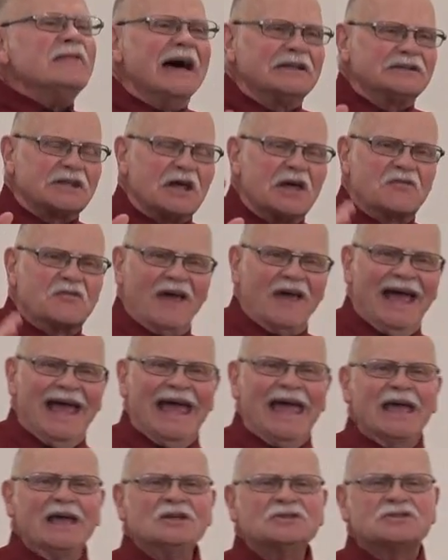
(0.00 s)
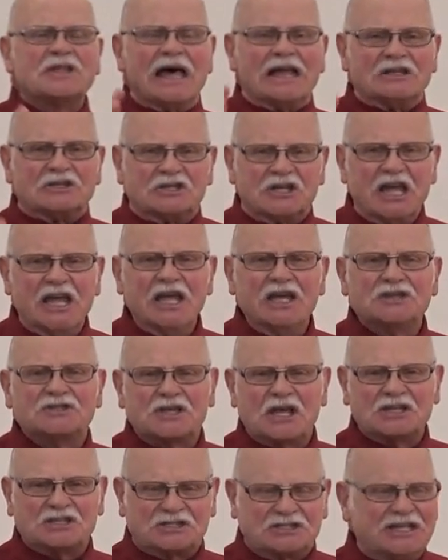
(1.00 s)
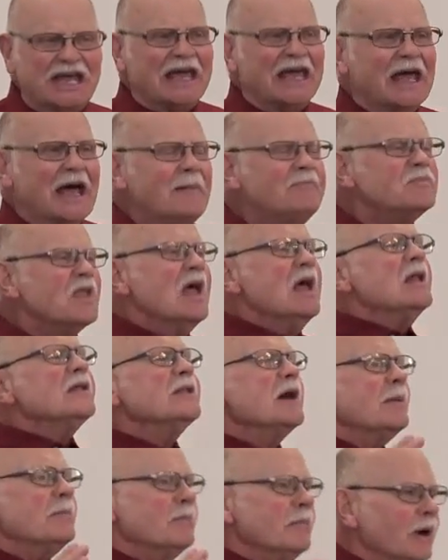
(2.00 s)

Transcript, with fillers: that the things that Jesus did, the